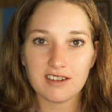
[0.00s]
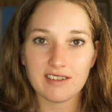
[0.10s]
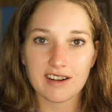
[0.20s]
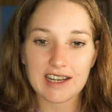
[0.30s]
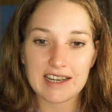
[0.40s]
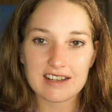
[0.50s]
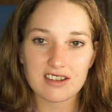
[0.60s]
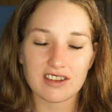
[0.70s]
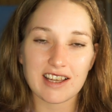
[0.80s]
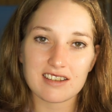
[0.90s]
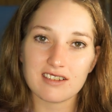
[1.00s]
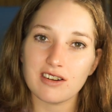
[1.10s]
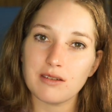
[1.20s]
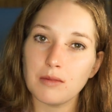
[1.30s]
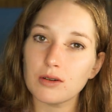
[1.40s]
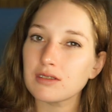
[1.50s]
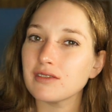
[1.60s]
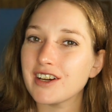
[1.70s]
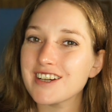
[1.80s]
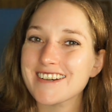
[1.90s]
And so that's not a
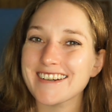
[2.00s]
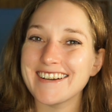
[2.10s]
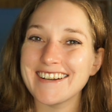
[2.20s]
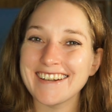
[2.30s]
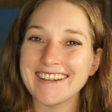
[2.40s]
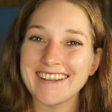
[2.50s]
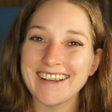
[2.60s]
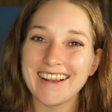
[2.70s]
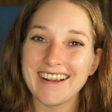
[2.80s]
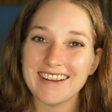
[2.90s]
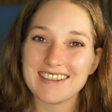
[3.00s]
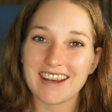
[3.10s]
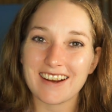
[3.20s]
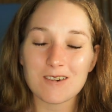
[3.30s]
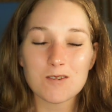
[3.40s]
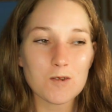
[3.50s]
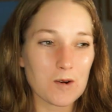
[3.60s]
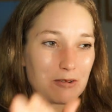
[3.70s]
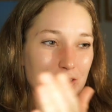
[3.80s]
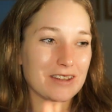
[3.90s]
motivation. It's like, ooh,
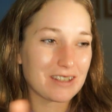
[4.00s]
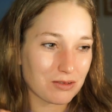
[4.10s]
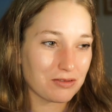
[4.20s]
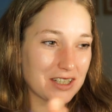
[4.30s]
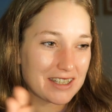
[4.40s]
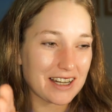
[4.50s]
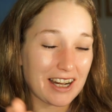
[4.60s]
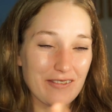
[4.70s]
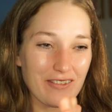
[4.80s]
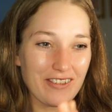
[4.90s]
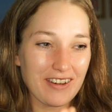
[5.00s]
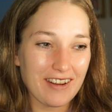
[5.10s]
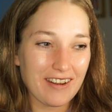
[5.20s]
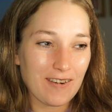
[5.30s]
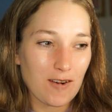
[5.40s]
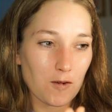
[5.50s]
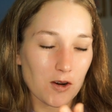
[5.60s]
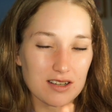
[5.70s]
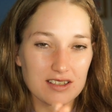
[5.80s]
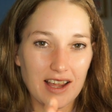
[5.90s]
I've got this free time.
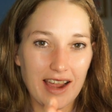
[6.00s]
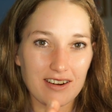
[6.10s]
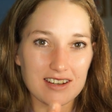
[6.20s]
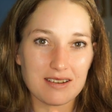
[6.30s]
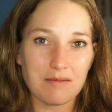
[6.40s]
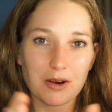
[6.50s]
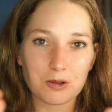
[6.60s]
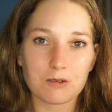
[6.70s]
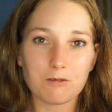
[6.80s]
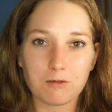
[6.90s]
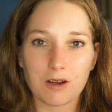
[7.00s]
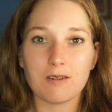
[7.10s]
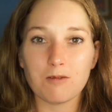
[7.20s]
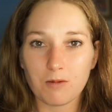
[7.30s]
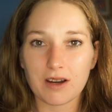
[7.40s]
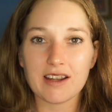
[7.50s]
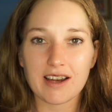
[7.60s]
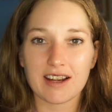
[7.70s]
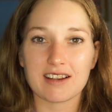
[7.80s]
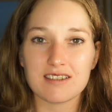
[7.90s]
How is the most fun way
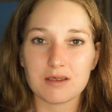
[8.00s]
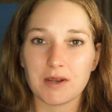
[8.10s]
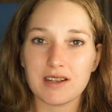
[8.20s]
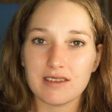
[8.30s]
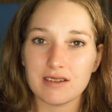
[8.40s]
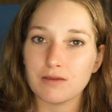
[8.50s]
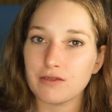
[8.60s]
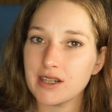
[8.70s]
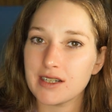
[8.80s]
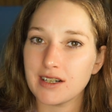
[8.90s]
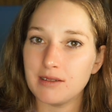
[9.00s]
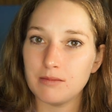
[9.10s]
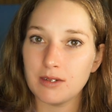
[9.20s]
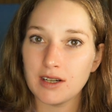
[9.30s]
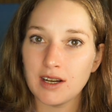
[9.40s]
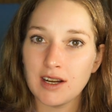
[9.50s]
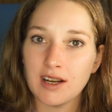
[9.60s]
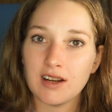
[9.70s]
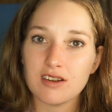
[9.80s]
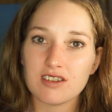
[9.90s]
I can spend this free time?
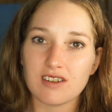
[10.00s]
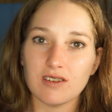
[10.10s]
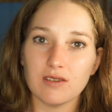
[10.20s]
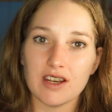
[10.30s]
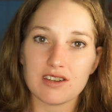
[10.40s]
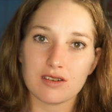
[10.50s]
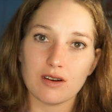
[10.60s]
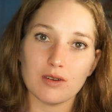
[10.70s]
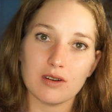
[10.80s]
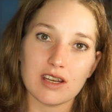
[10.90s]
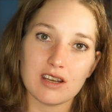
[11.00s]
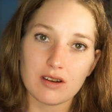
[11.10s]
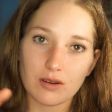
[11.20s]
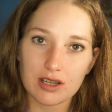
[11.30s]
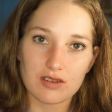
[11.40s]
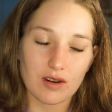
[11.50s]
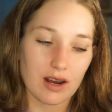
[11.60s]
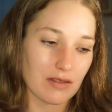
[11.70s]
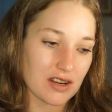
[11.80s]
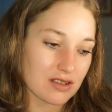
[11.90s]
So there's no egoic
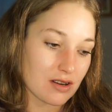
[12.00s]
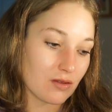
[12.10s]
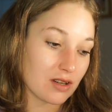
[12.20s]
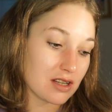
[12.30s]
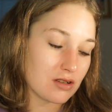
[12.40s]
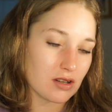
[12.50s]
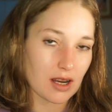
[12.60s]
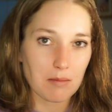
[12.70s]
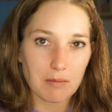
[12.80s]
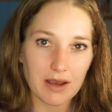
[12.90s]
drive, there's no need to get